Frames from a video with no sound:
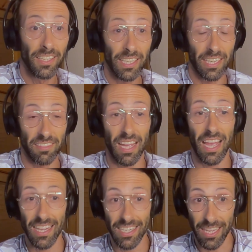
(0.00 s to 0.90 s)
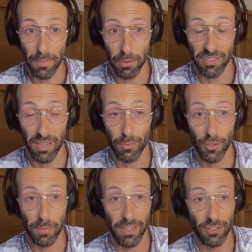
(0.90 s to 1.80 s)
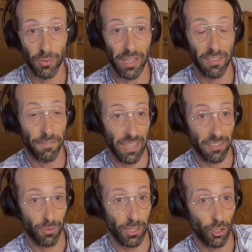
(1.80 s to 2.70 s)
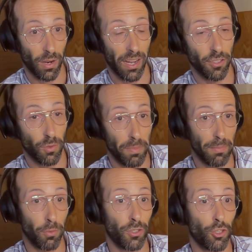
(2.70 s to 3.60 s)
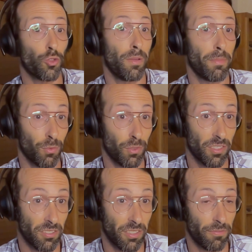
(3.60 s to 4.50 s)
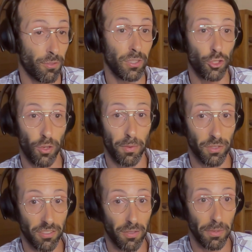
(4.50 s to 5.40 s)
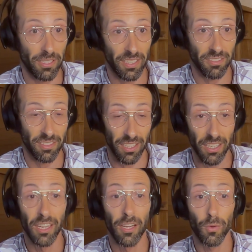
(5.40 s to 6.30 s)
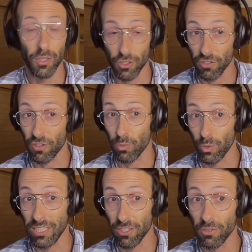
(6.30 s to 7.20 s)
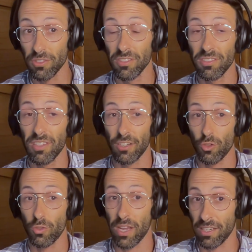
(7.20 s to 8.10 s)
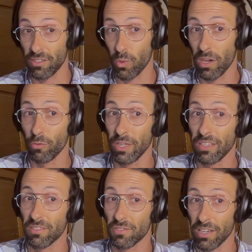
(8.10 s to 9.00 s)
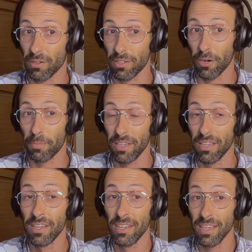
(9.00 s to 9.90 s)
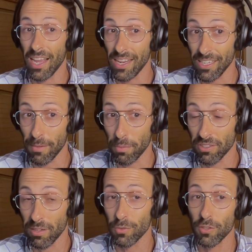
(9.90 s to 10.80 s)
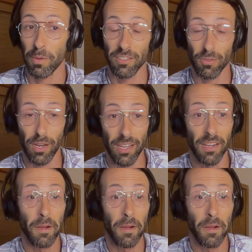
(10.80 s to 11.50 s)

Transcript: It has an 88% response rate in the phase 3 trials with people with fully treatment-resistant PTSD, with just 3 doses and 12 weeks of psychotherapy, 88% response rate.